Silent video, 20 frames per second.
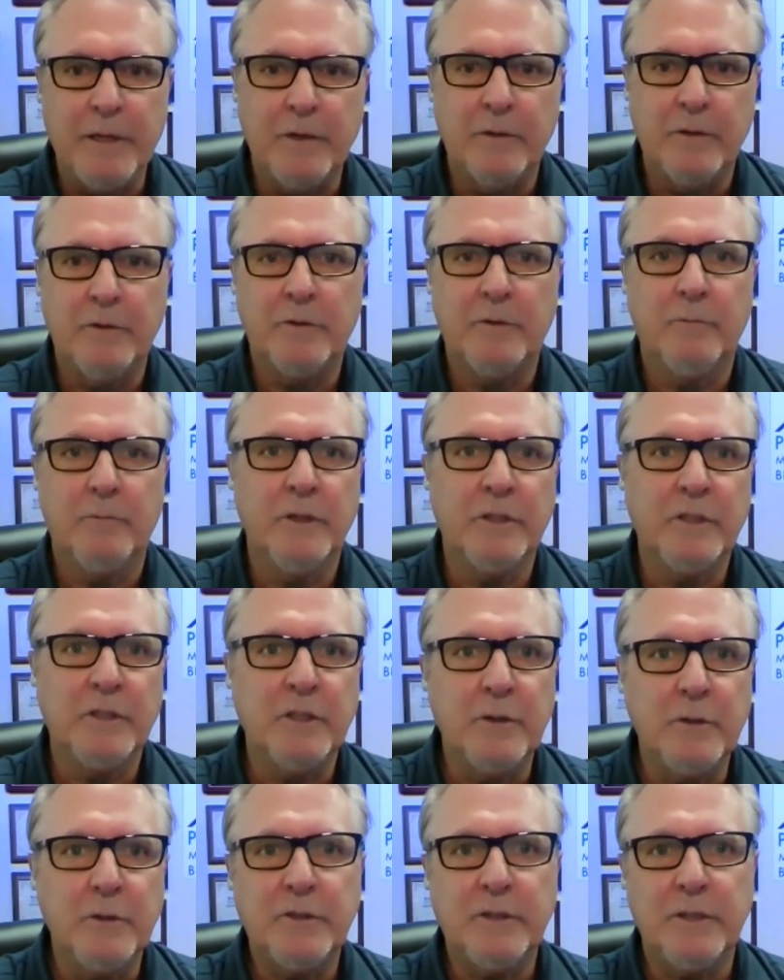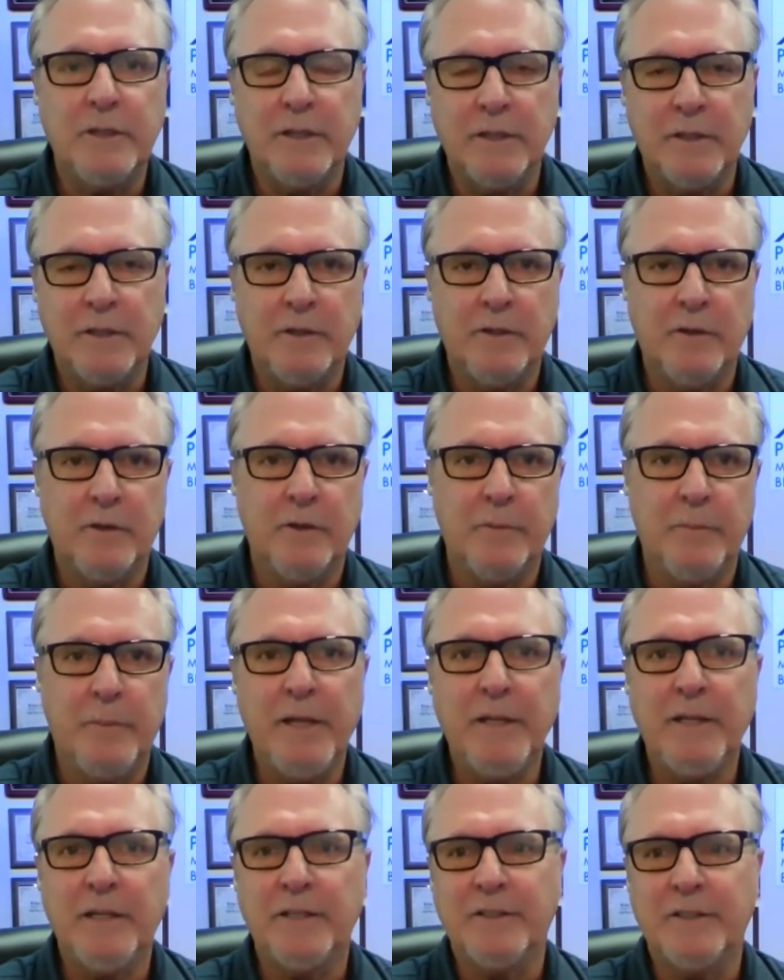You're reducing your
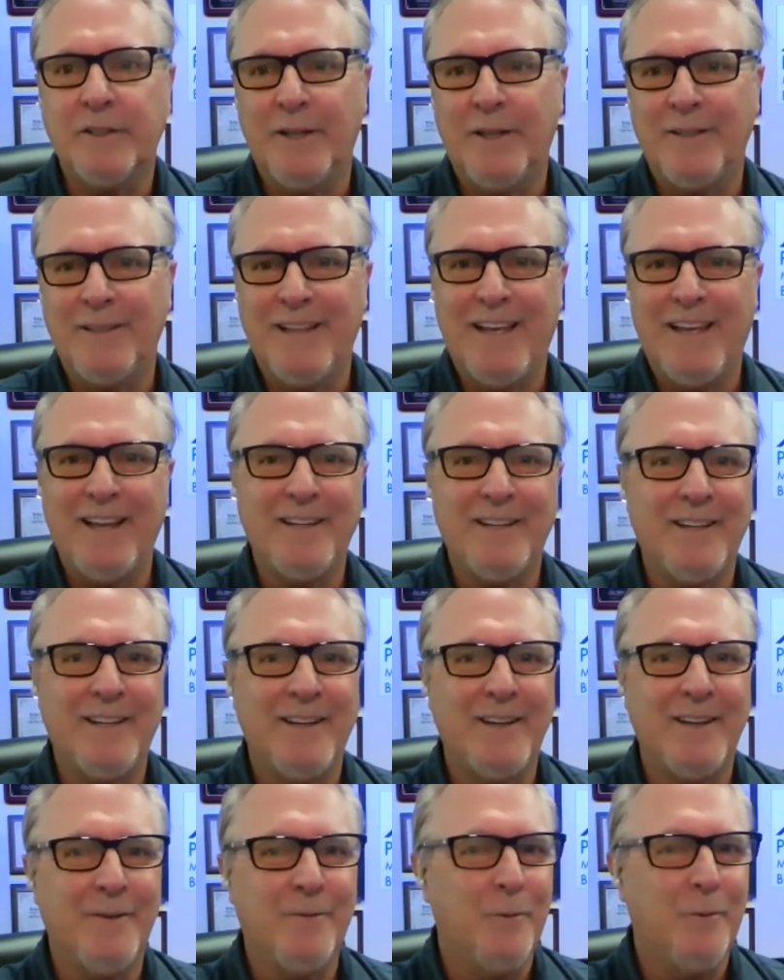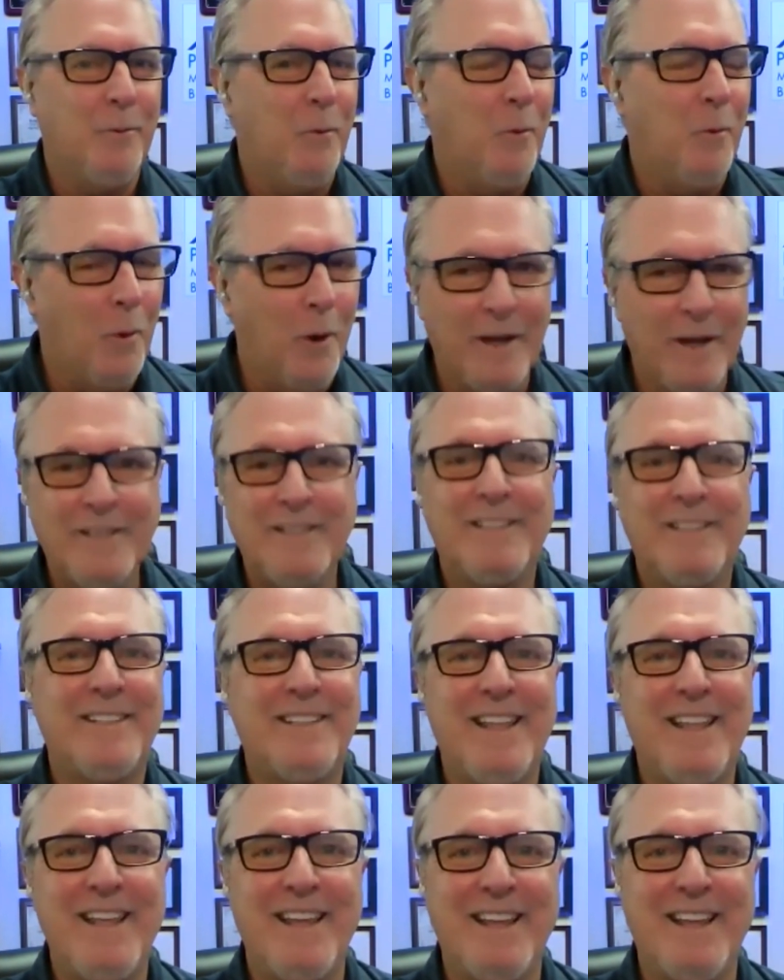dependence on that one
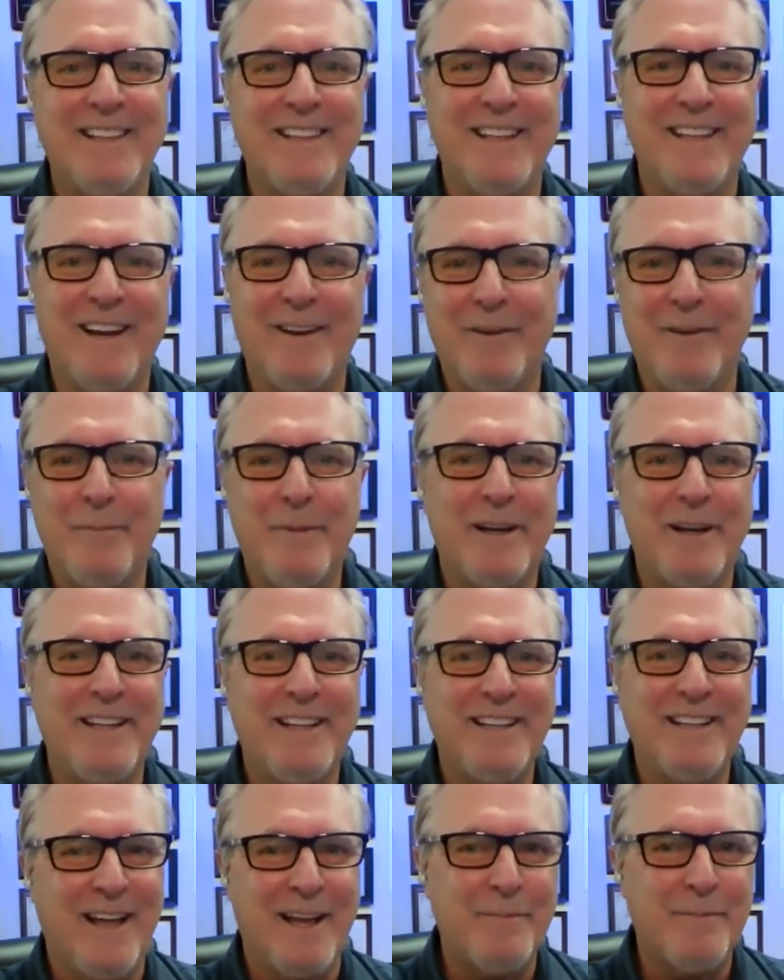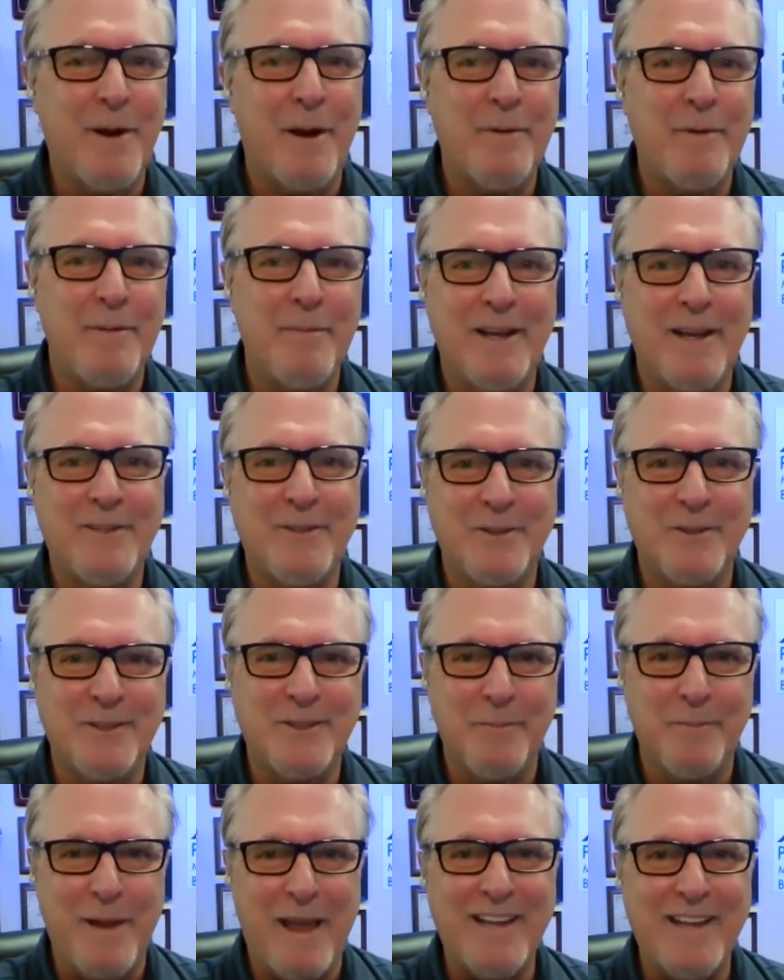thing that a lot of property managers
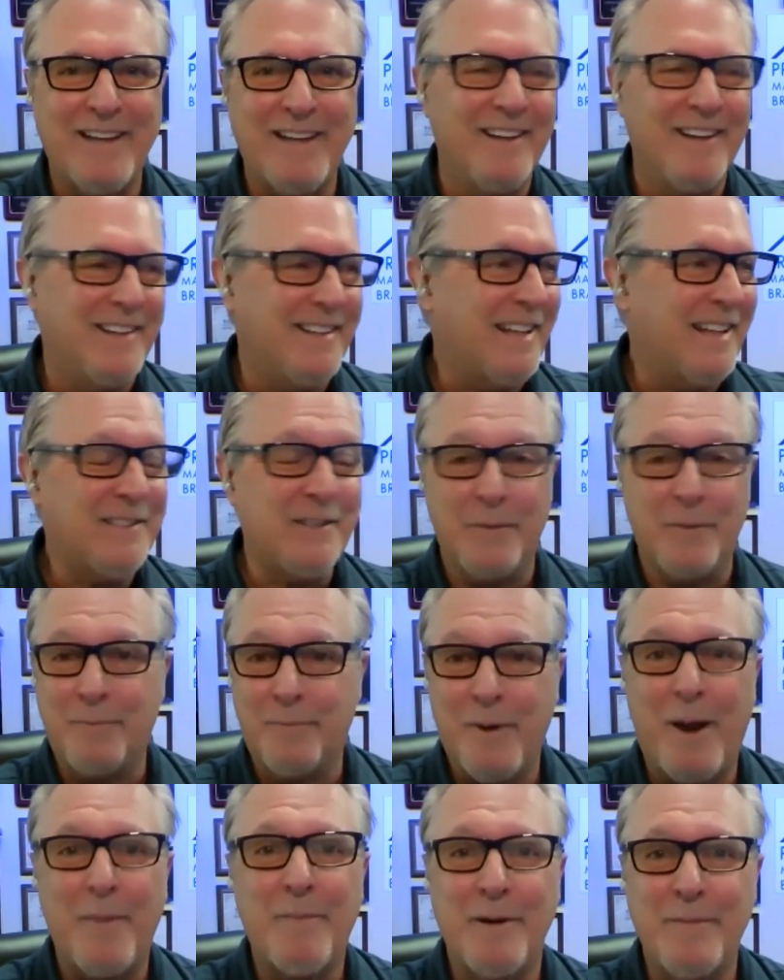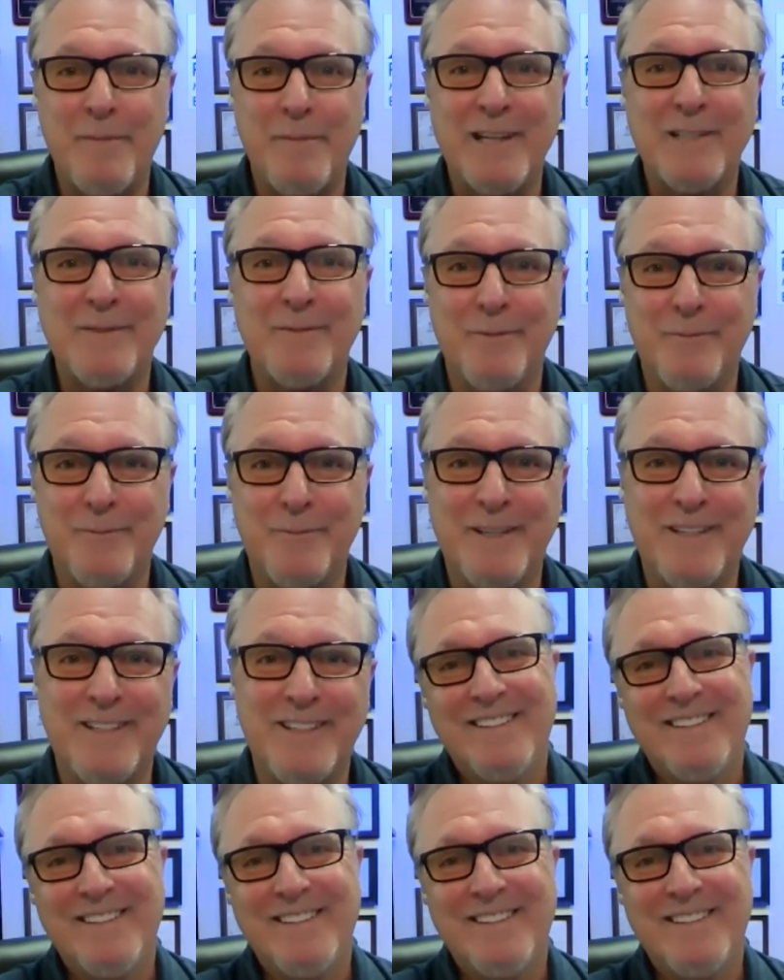still bank on, and that's our property management fee.